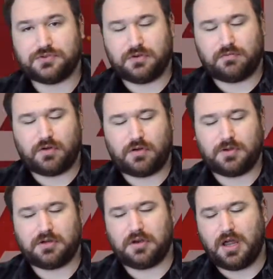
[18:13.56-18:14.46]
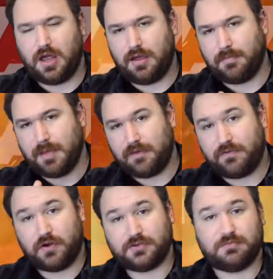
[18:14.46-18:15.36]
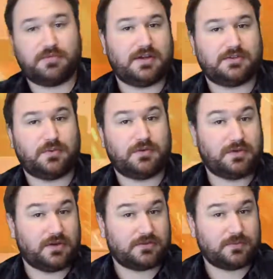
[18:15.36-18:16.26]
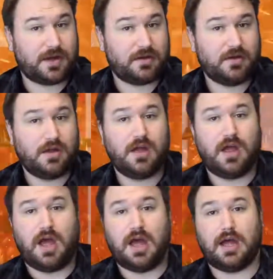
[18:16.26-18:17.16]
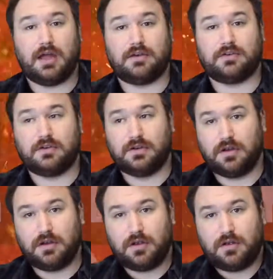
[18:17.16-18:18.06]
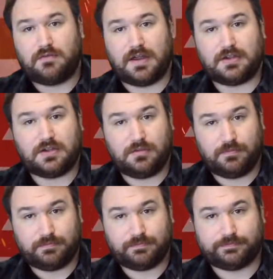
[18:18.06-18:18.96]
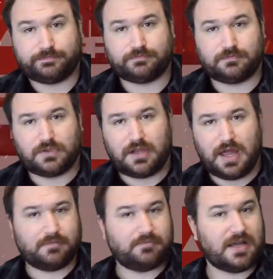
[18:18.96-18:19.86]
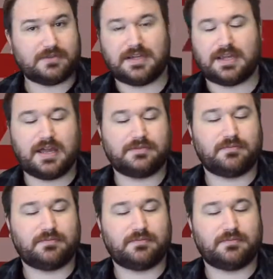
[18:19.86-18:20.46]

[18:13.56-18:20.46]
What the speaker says: soon, Roman. Our thoughts and prayers are with you as well. And thank you. And that's it, guys.